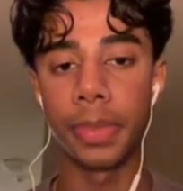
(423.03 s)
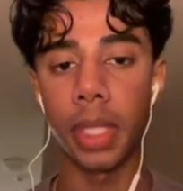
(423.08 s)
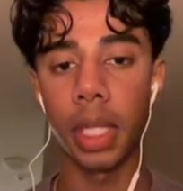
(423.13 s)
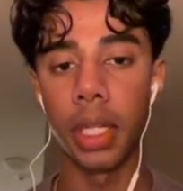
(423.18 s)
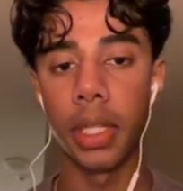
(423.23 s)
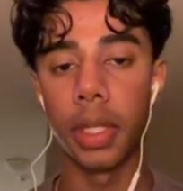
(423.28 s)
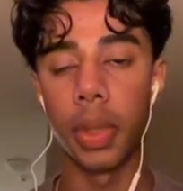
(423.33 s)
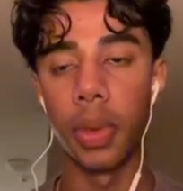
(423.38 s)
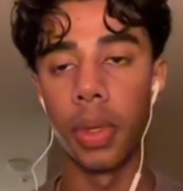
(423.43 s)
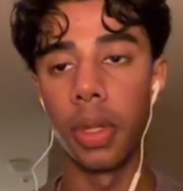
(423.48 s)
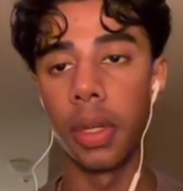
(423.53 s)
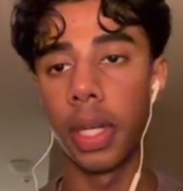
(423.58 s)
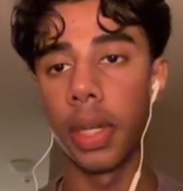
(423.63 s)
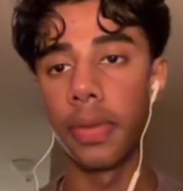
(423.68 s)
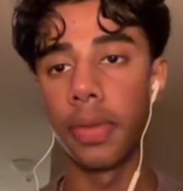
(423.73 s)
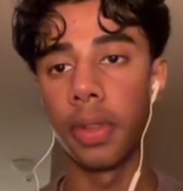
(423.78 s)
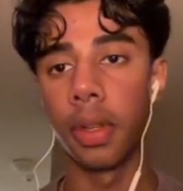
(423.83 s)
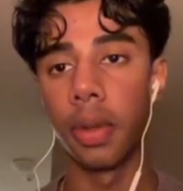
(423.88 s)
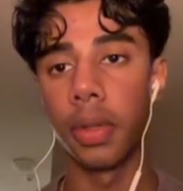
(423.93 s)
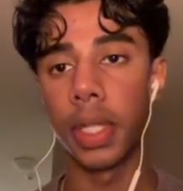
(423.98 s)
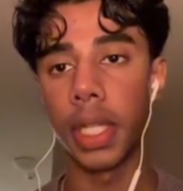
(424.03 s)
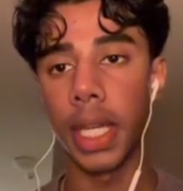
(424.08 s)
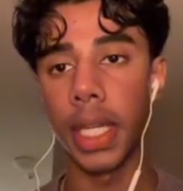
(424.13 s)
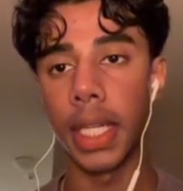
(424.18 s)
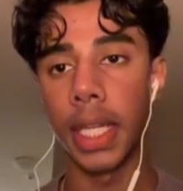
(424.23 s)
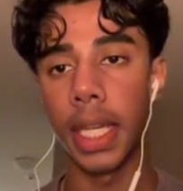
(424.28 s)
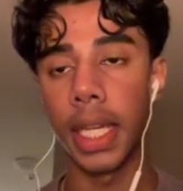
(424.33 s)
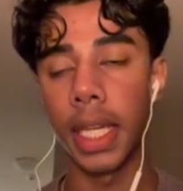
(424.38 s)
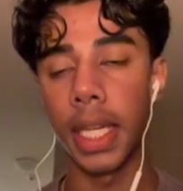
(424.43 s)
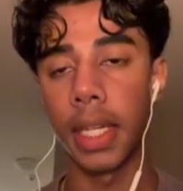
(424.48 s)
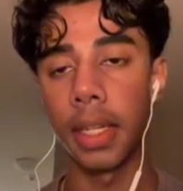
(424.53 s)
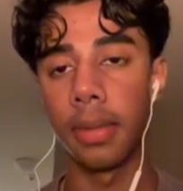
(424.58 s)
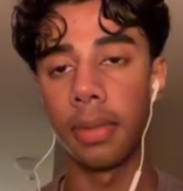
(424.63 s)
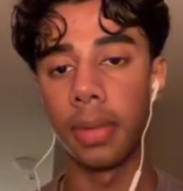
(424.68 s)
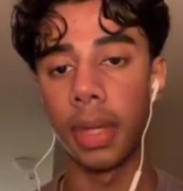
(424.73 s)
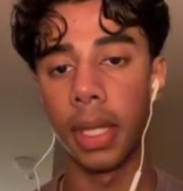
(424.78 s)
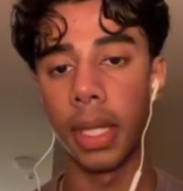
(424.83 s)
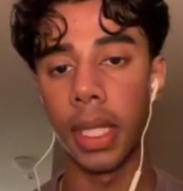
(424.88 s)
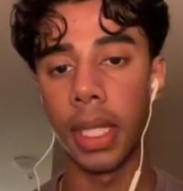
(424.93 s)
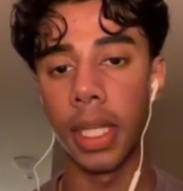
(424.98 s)
So we're looking for lows to get taken
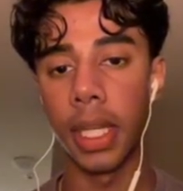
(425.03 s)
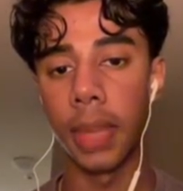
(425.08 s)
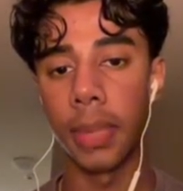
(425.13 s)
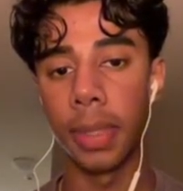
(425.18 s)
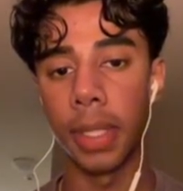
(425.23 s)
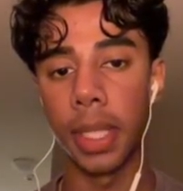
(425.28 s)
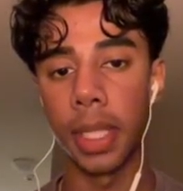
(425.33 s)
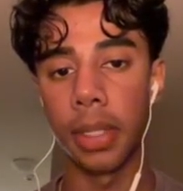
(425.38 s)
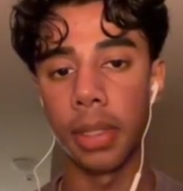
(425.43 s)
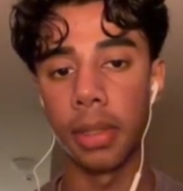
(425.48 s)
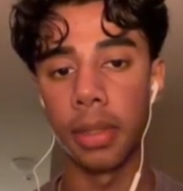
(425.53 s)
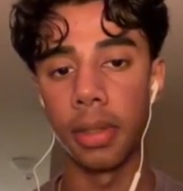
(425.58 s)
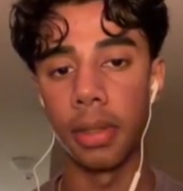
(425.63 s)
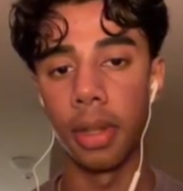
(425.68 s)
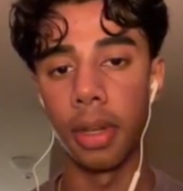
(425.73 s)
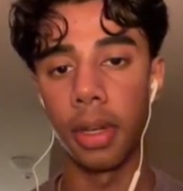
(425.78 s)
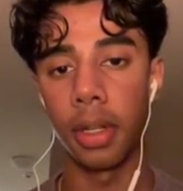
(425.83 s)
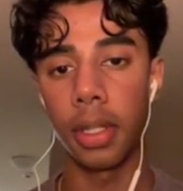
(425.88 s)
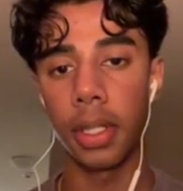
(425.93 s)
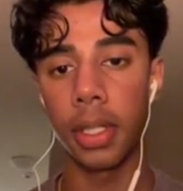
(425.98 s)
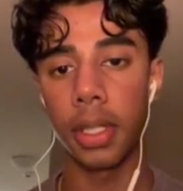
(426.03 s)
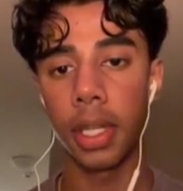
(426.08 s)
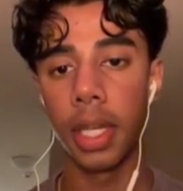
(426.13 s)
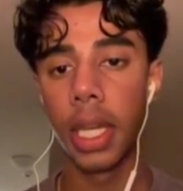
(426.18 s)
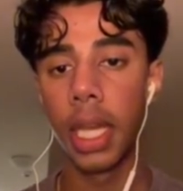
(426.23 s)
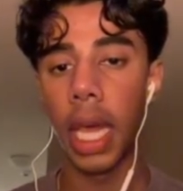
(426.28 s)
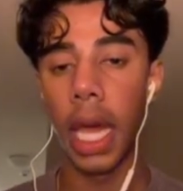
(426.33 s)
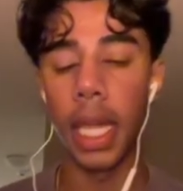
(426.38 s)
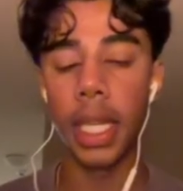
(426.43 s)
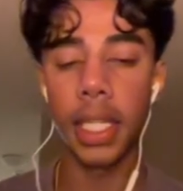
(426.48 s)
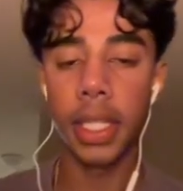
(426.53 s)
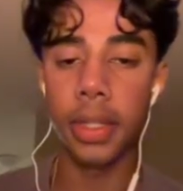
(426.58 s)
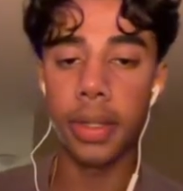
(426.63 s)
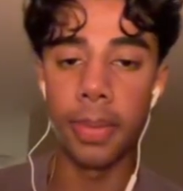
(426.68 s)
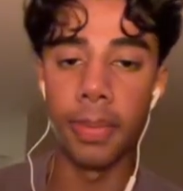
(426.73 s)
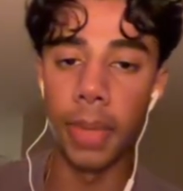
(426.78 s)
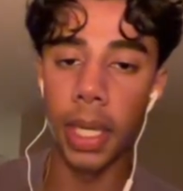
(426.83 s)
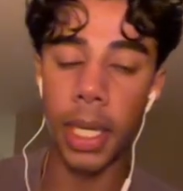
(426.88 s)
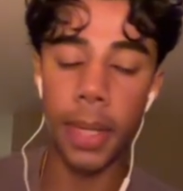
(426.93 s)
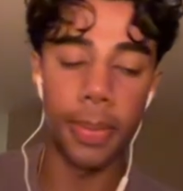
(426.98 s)
and then take potential longs. I just
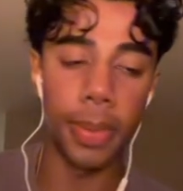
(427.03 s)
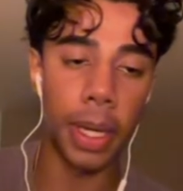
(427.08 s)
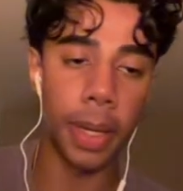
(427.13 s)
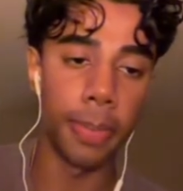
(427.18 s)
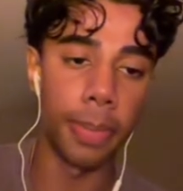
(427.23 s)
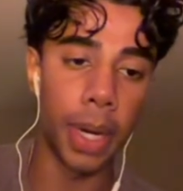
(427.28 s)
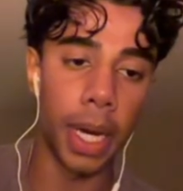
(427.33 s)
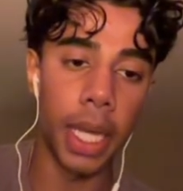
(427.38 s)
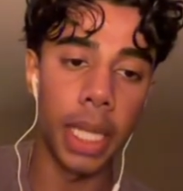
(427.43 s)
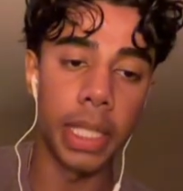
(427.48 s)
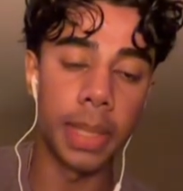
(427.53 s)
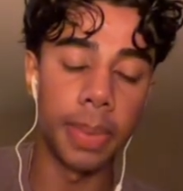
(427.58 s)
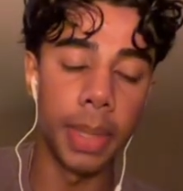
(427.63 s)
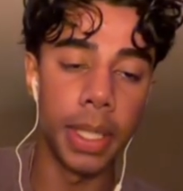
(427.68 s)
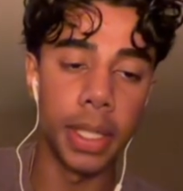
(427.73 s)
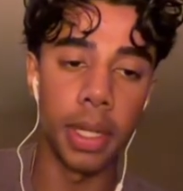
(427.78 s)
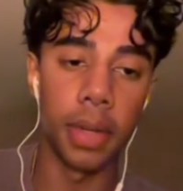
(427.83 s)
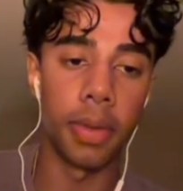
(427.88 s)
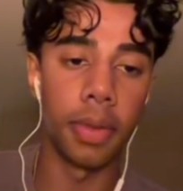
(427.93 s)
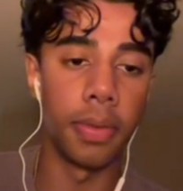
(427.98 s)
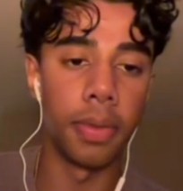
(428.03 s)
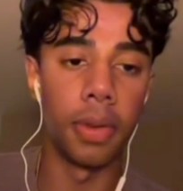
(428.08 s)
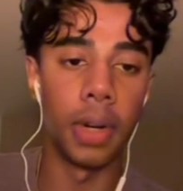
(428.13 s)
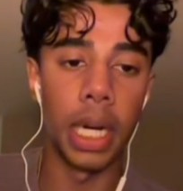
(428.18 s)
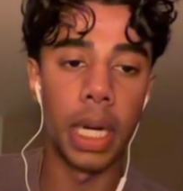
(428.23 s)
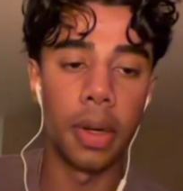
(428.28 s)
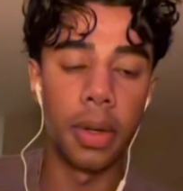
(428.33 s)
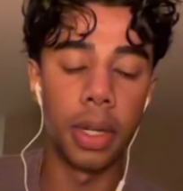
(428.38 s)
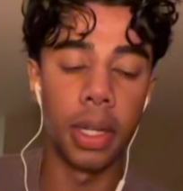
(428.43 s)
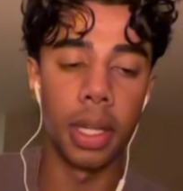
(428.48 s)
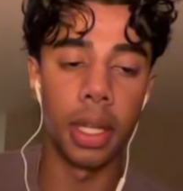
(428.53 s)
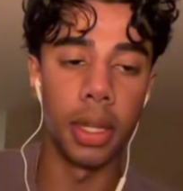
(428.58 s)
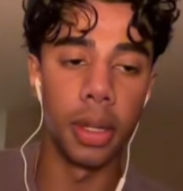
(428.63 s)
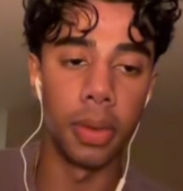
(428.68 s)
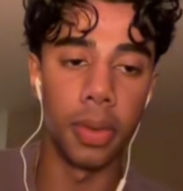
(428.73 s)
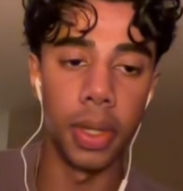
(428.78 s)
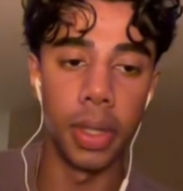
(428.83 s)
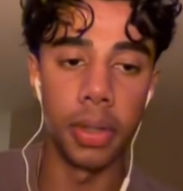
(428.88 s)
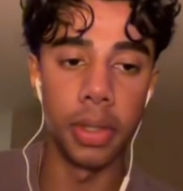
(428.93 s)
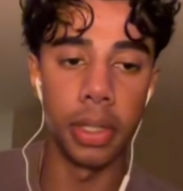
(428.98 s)
make my bias based off the 4 hour.
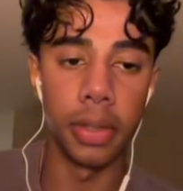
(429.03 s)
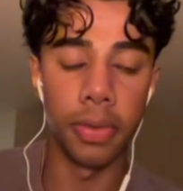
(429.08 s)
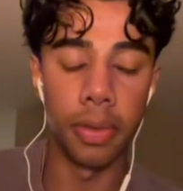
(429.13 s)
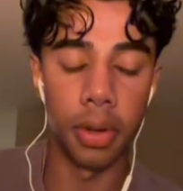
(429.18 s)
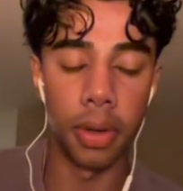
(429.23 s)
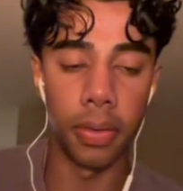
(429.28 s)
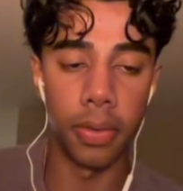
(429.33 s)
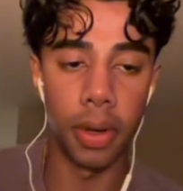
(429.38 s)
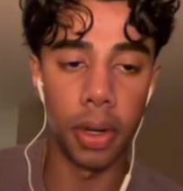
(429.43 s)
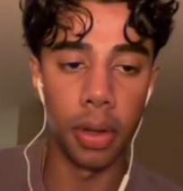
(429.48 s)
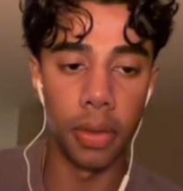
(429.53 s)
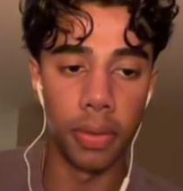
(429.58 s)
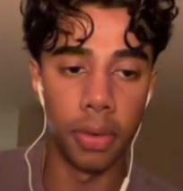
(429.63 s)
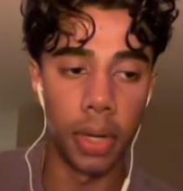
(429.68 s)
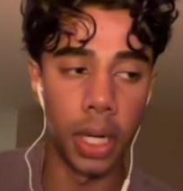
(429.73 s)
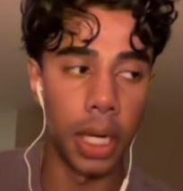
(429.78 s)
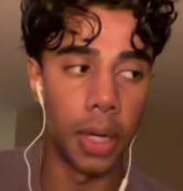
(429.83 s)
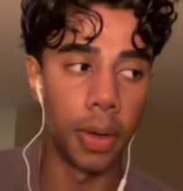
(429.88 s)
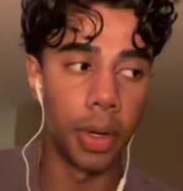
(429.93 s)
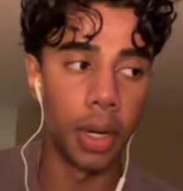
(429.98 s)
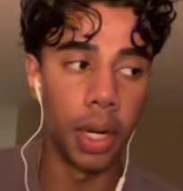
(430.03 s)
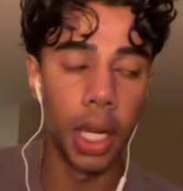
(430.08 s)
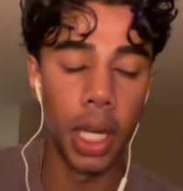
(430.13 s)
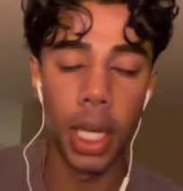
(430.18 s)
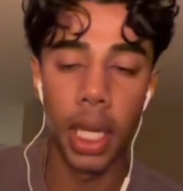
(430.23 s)
We usually follow 4 hour.